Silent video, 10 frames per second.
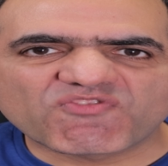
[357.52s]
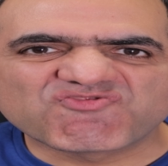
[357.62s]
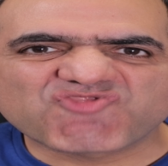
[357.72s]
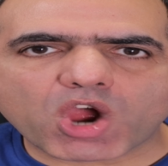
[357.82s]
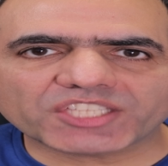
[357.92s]

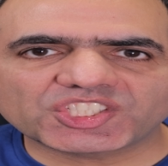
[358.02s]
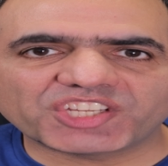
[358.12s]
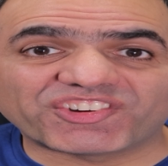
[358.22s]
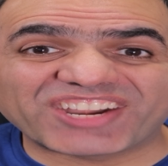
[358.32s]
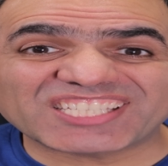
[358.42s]
watch
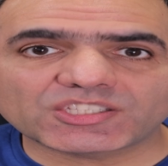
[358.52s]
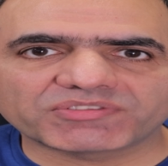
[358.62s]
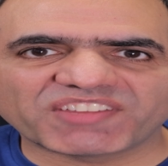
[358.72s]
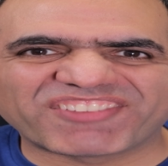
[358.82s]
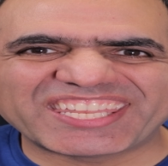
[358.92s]
the rest
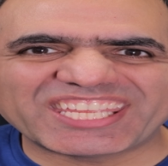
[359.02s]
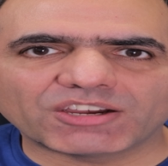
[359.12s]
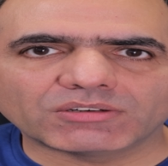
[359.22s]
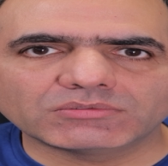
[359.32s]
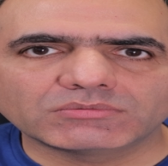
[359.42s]
of the
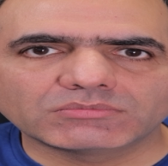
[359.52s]
video.